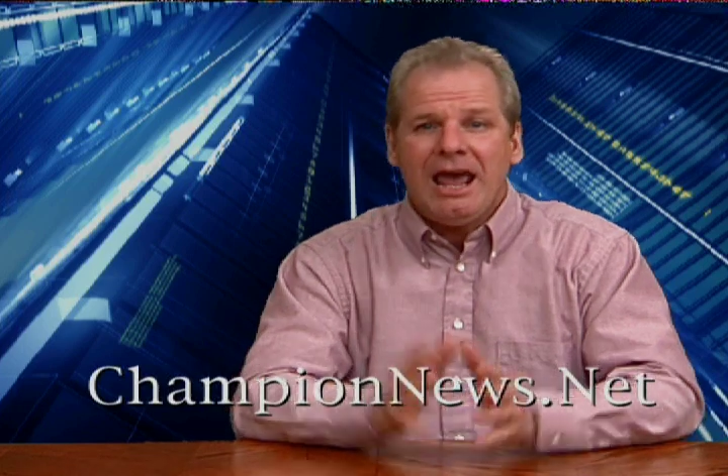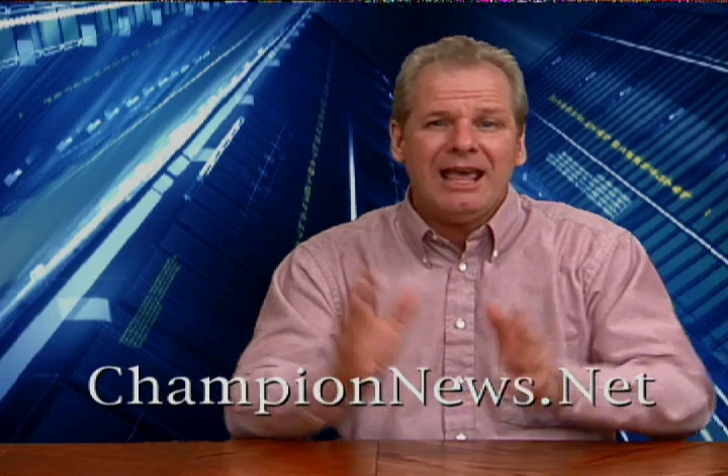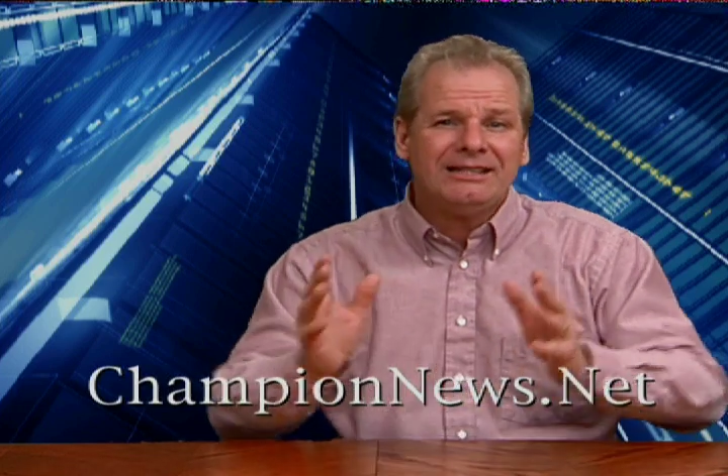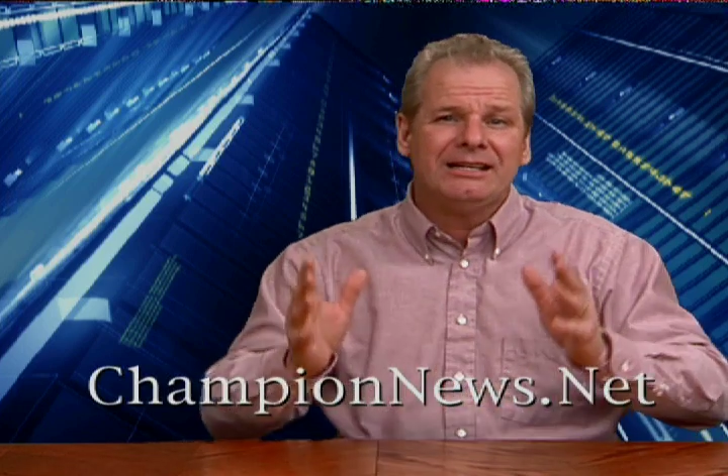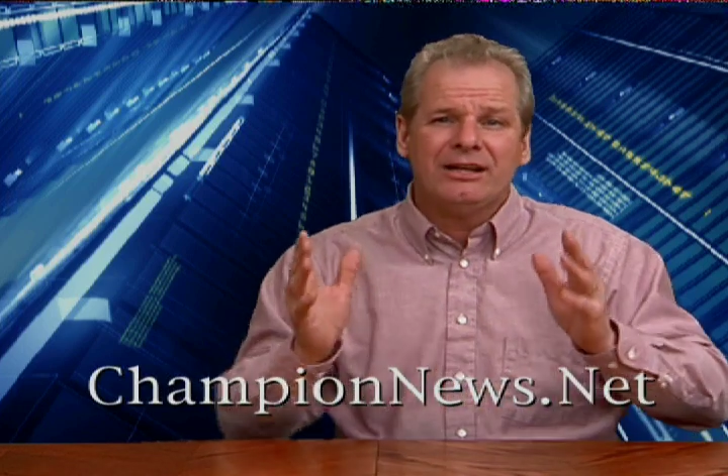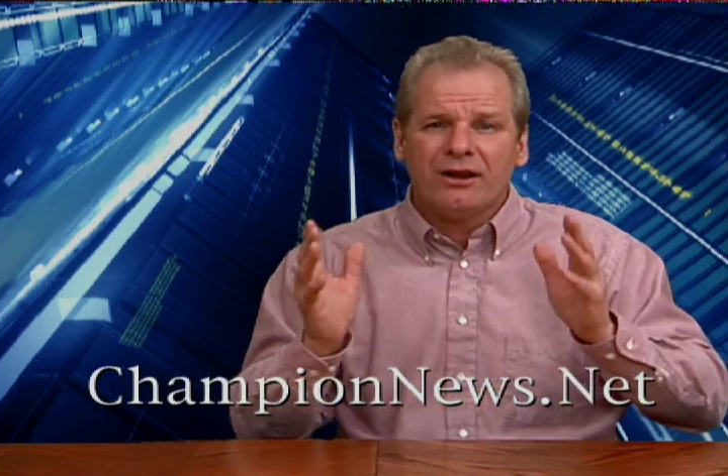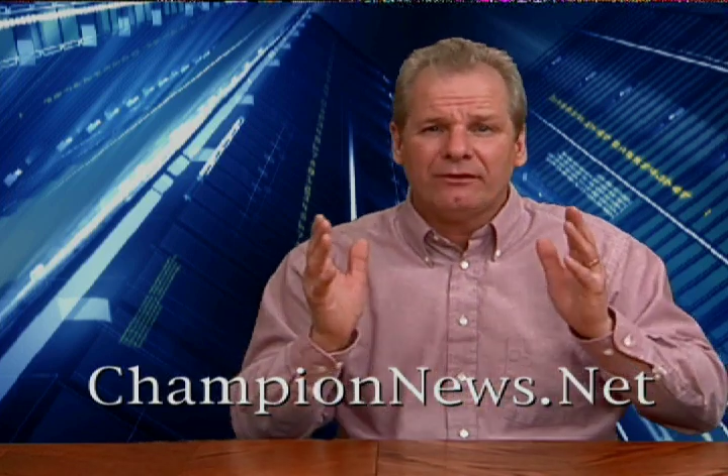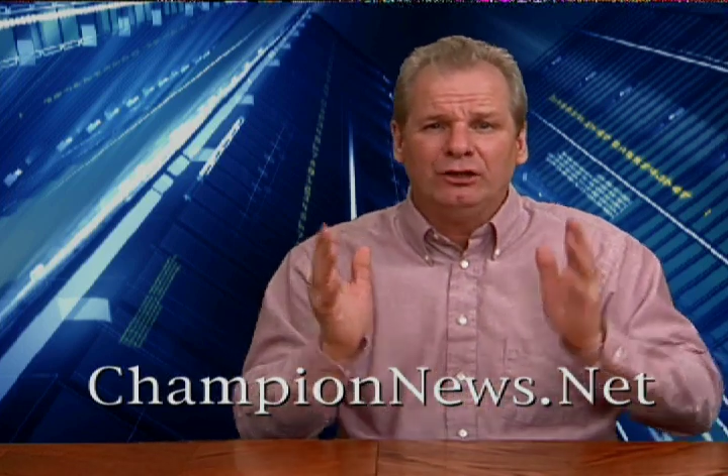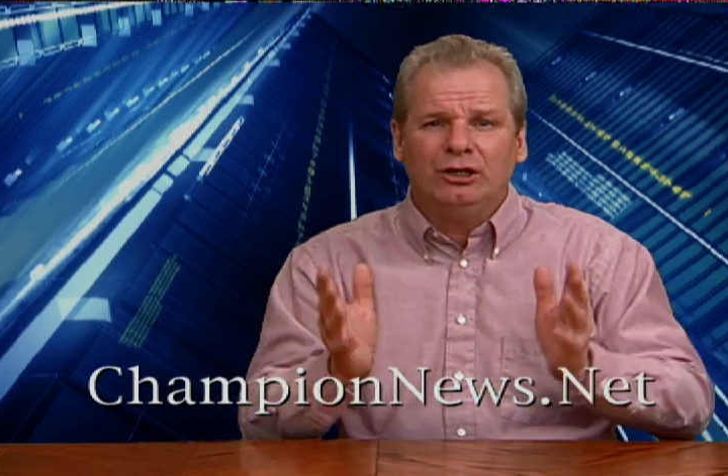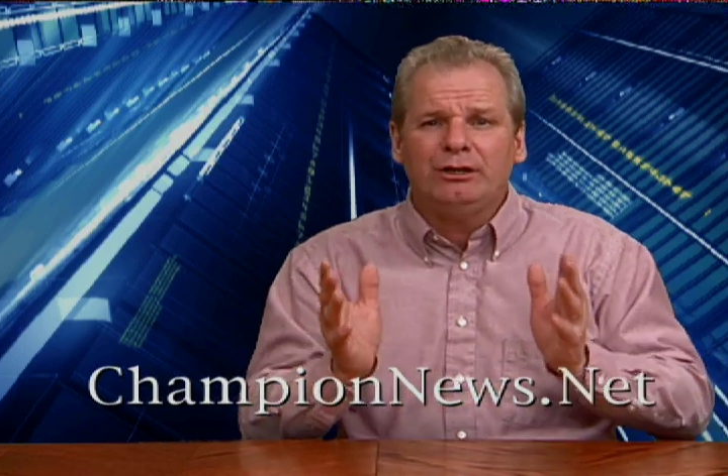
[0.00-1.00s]
hasn't
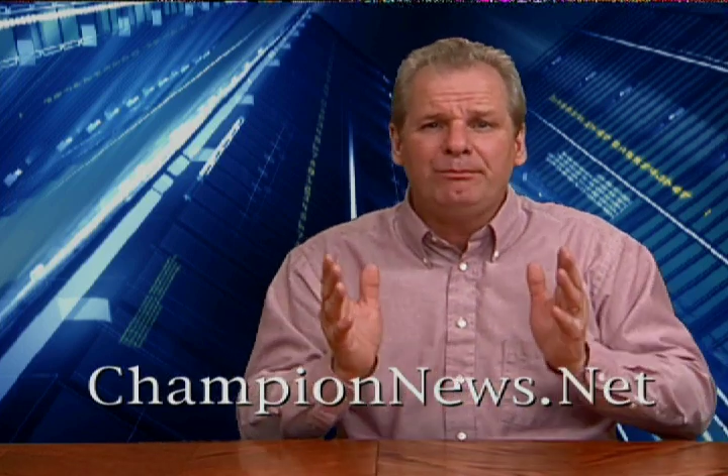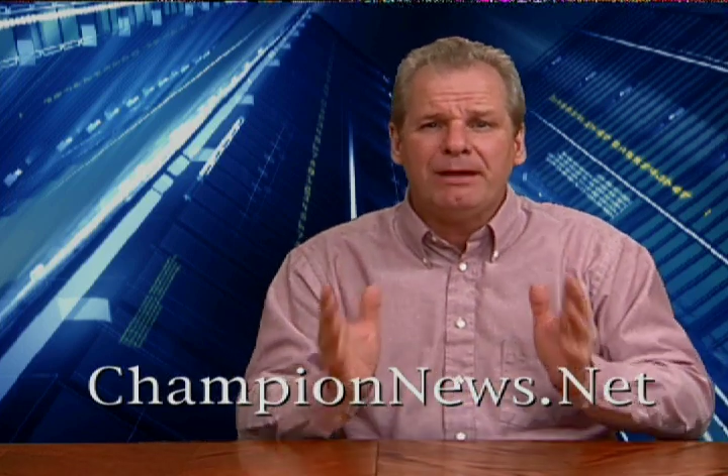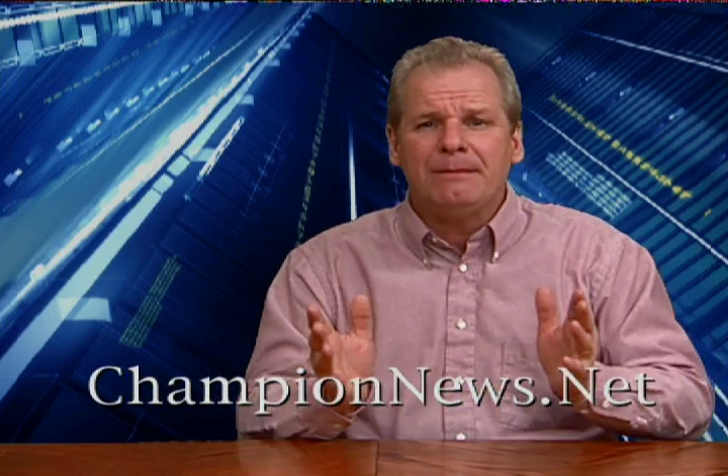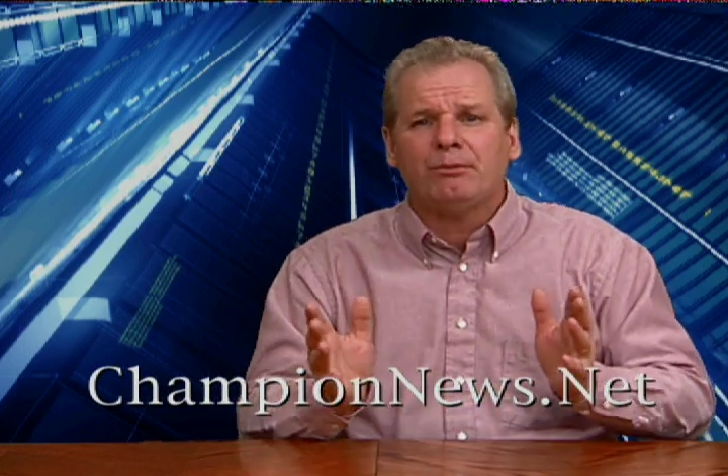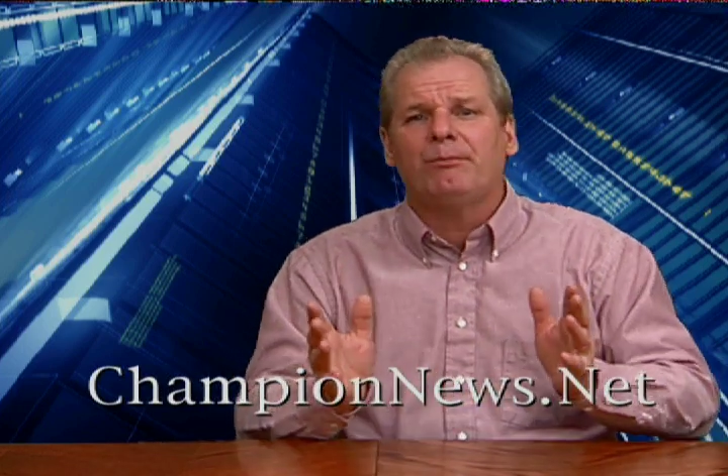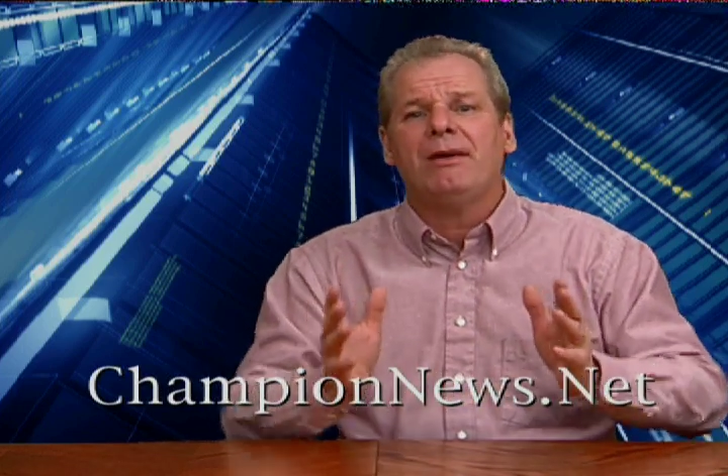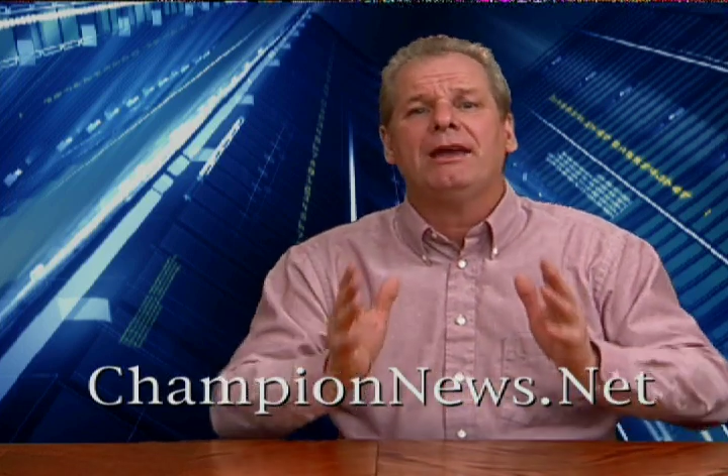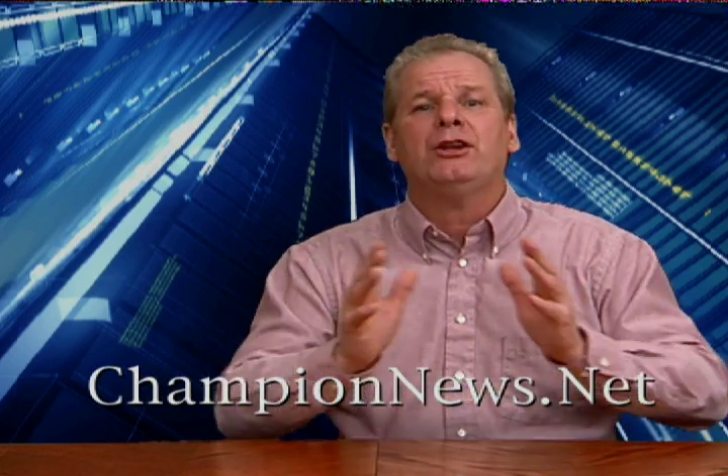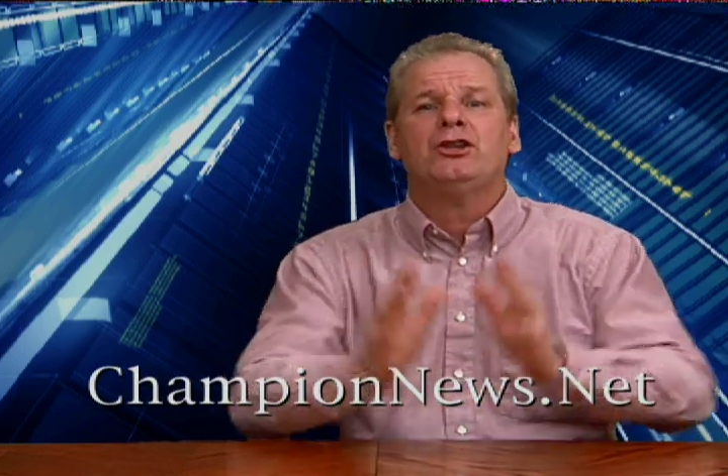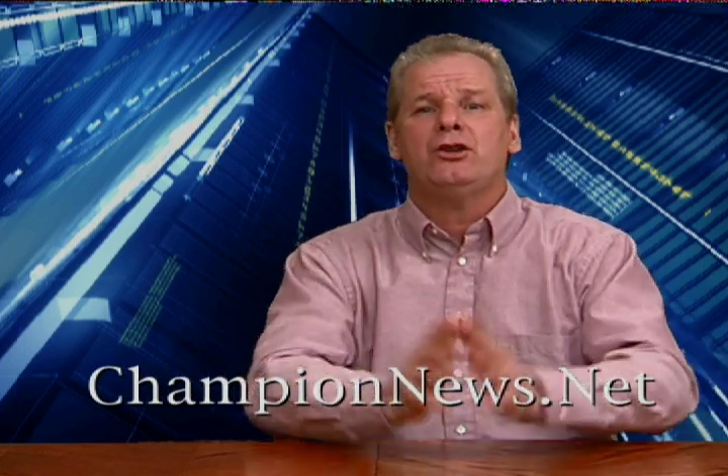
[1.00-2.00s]
enough good people
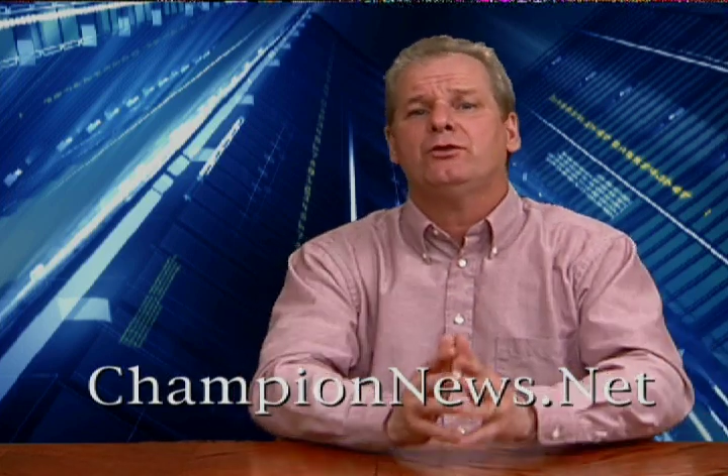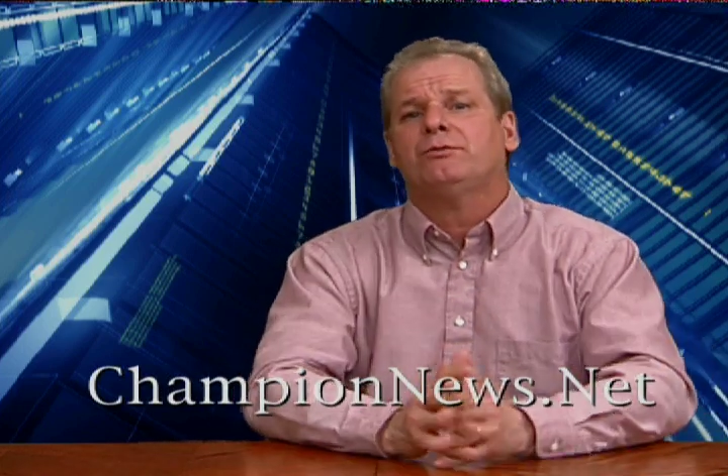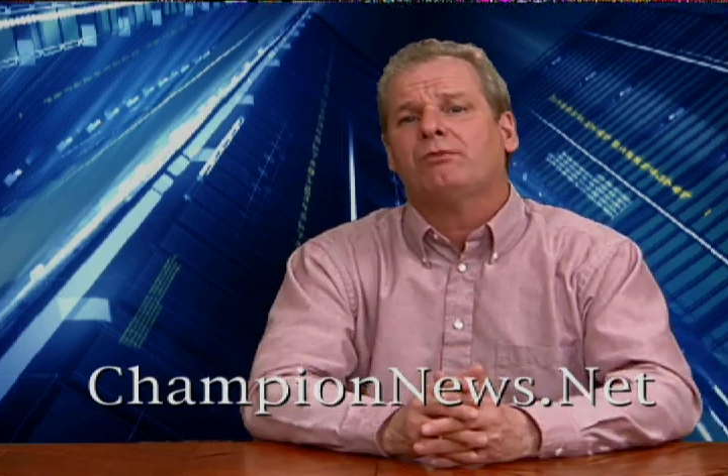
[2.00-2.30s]
paid a huge